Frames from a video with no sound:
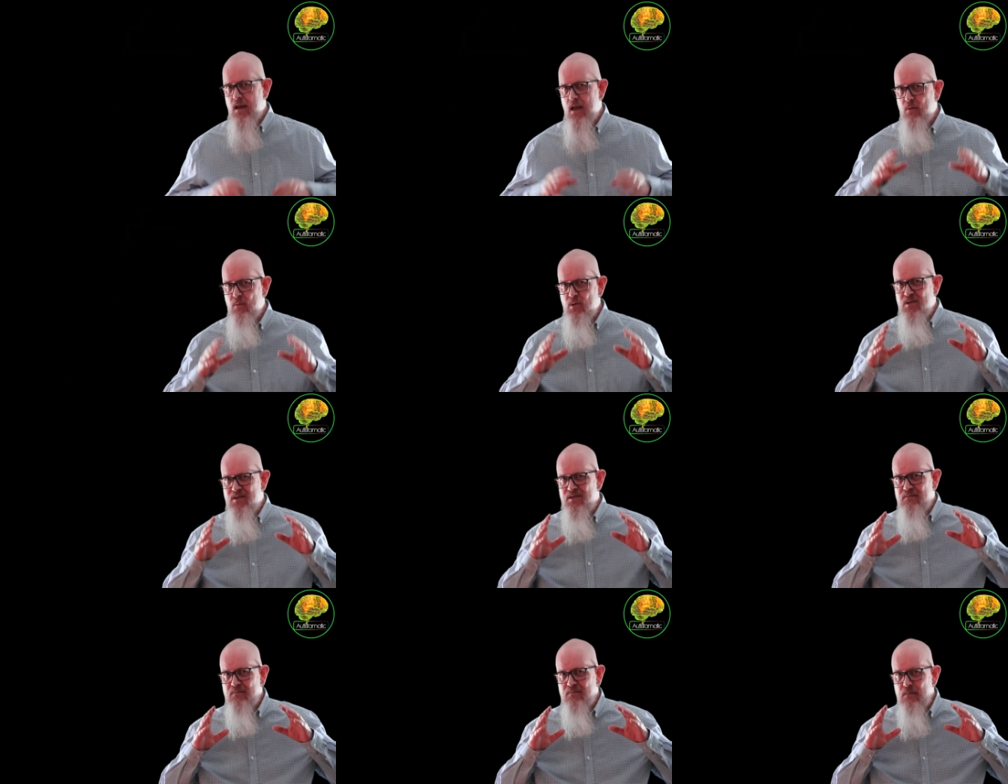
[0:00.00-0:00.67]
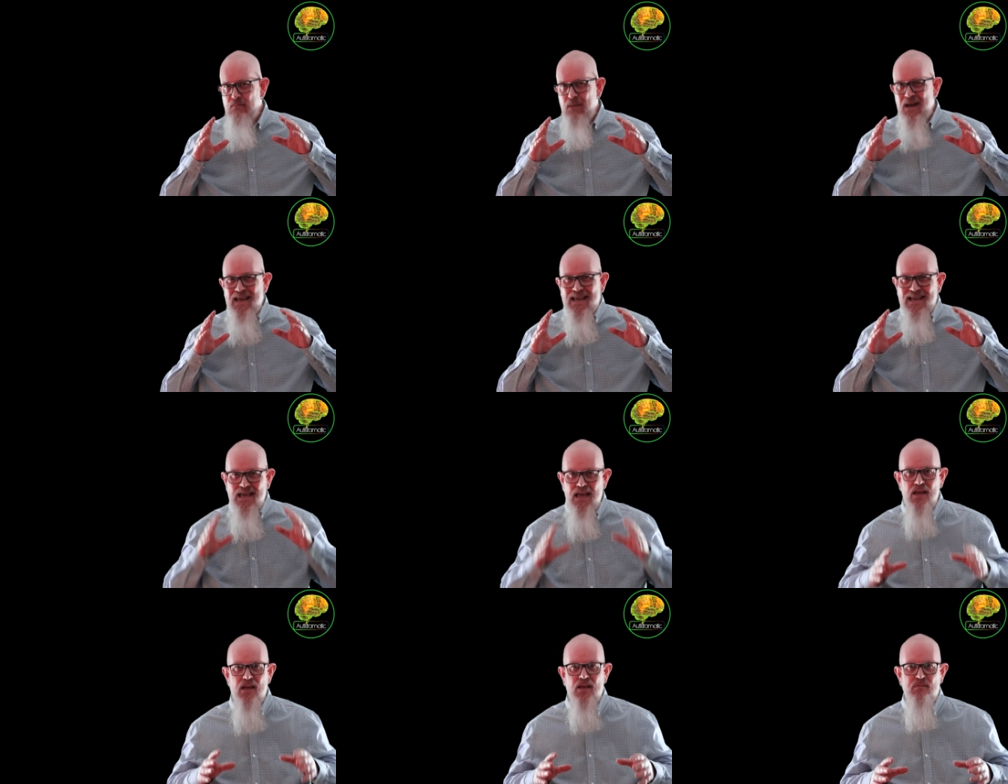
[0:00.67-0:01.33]
It was many
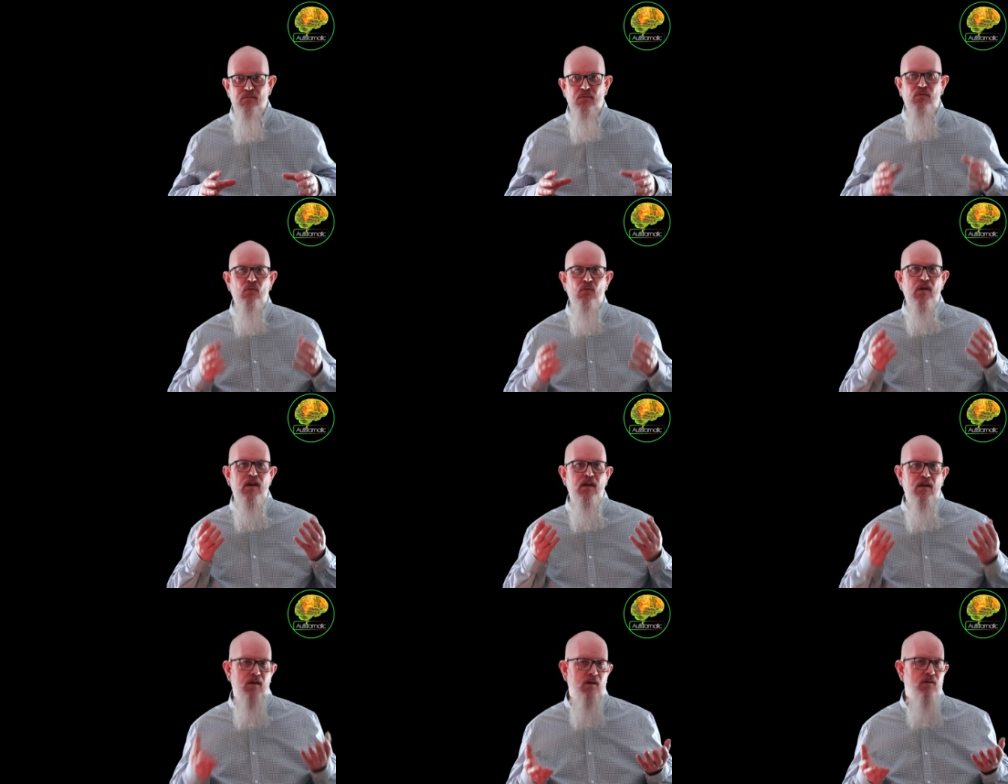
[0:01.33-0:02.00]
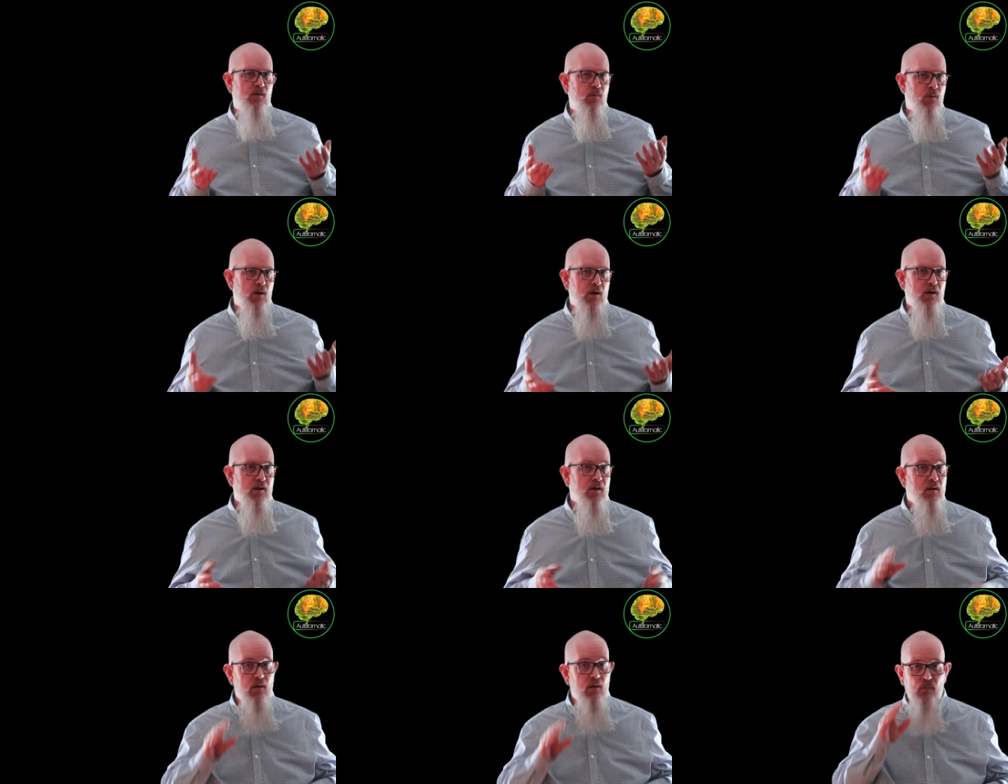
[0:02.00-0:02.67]
years before I heard the
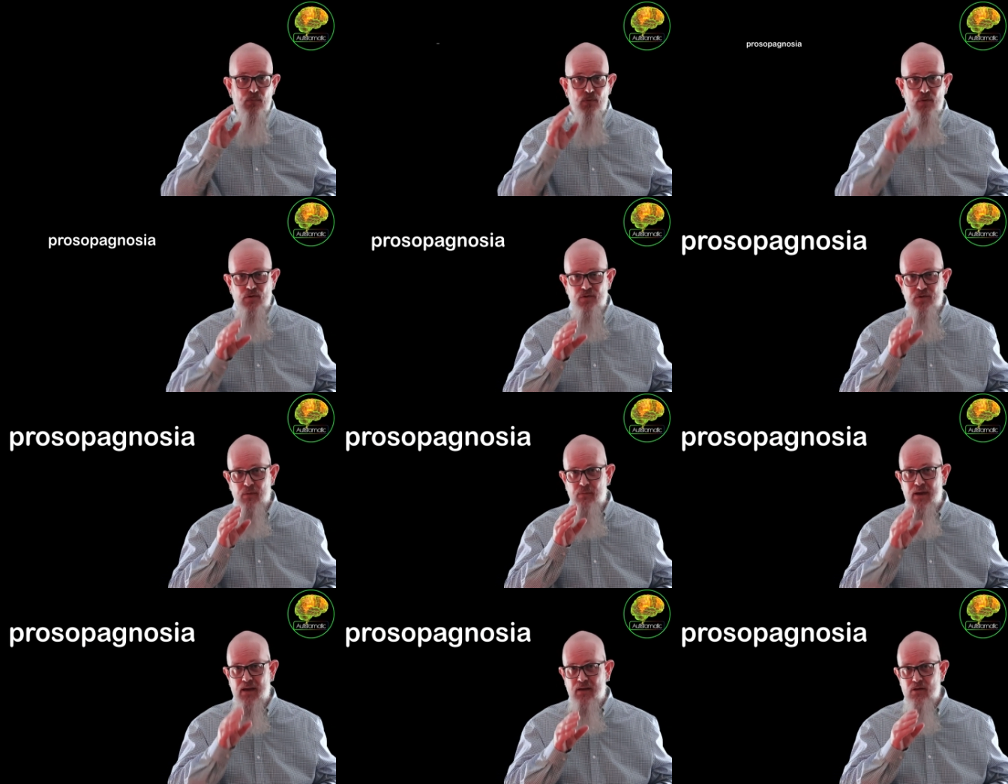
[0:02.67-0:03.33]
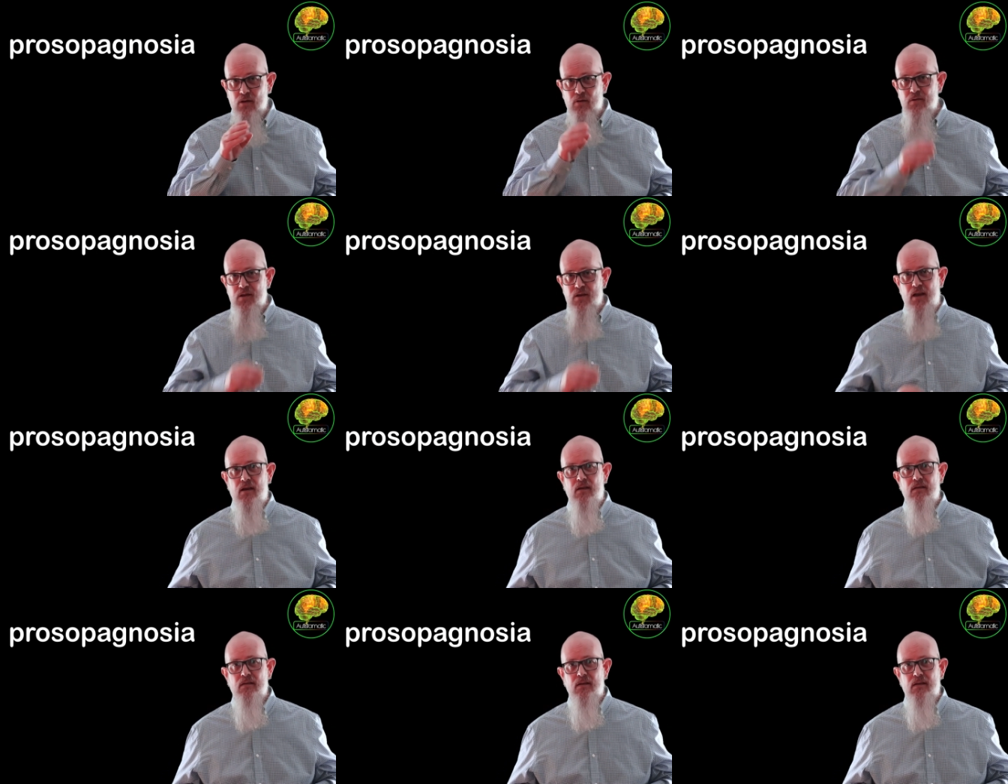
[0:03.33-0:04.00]
word
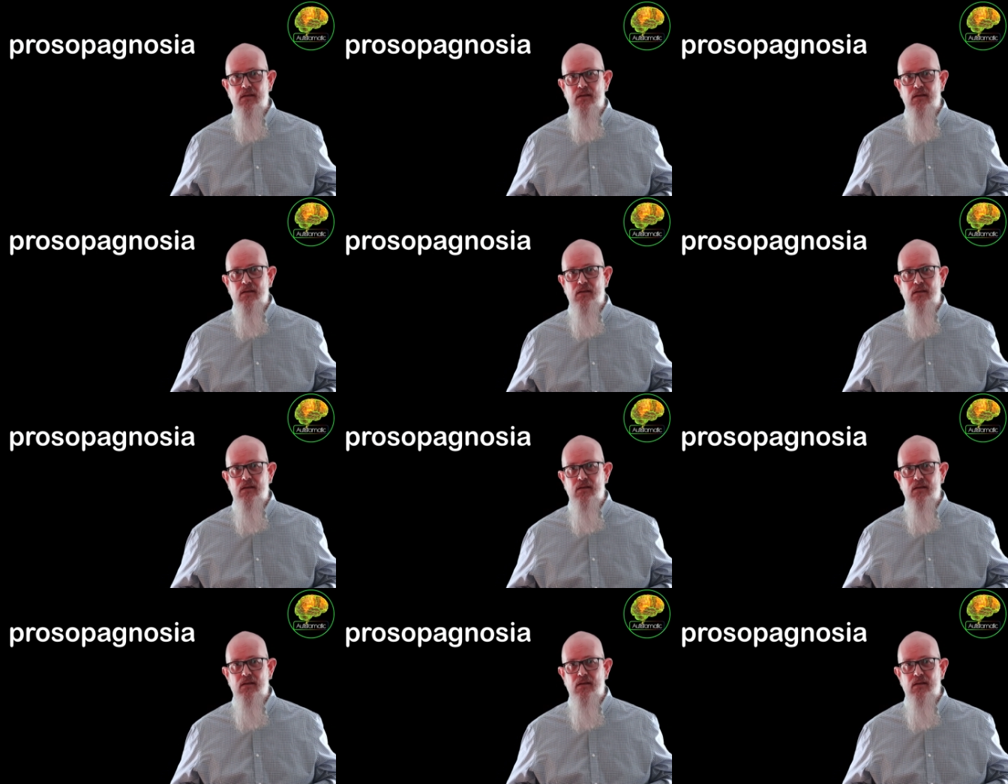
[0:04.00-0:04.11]
prosopagnosia,